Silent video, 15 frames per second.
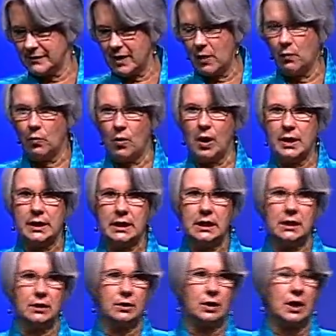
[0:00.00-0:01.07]
I've got one
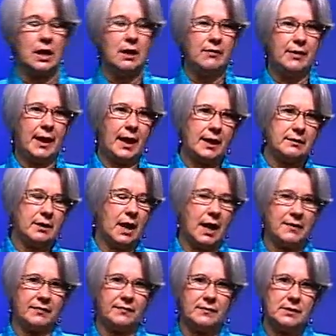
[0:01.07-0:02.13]
here
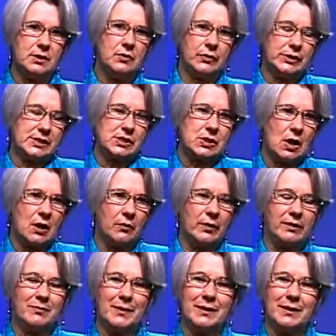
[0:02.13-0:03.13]
that you could start with,